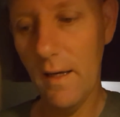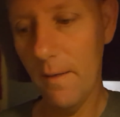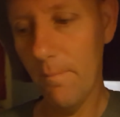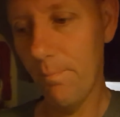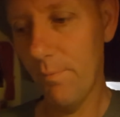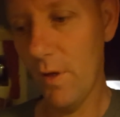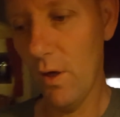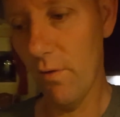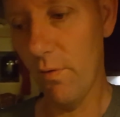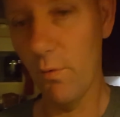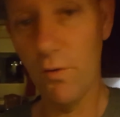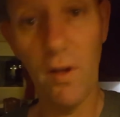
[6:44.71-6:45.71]
um, you know,
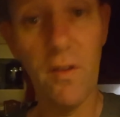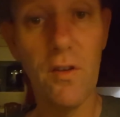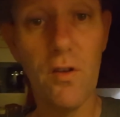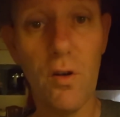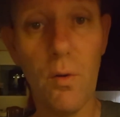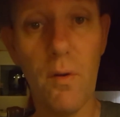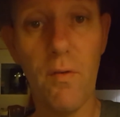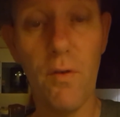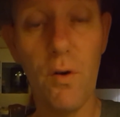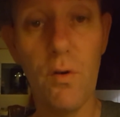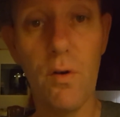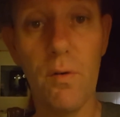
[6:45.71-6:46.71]
if it was nothing to do with
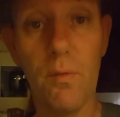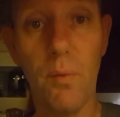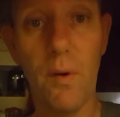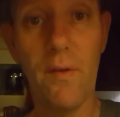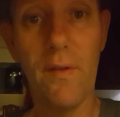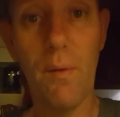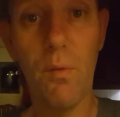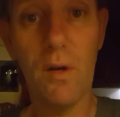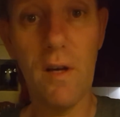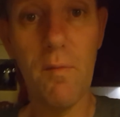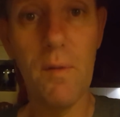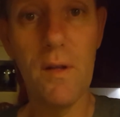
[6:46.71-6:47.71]
food, whether that would
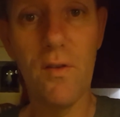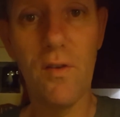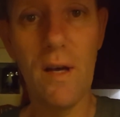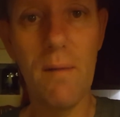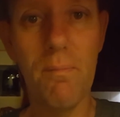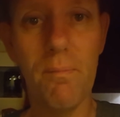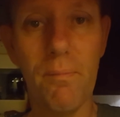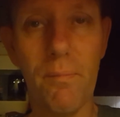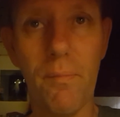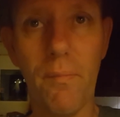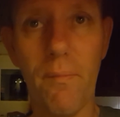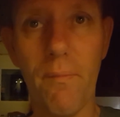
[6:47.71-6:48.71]
give me the same
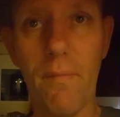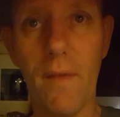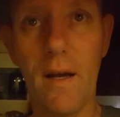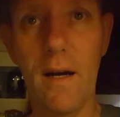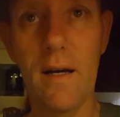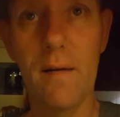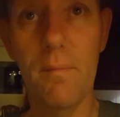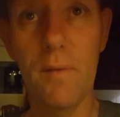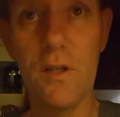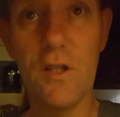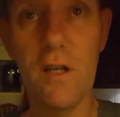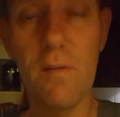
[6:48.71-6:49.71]
um,
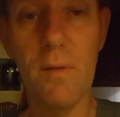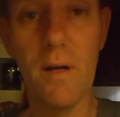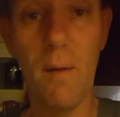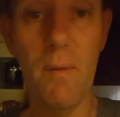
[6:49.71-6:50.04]
achievement.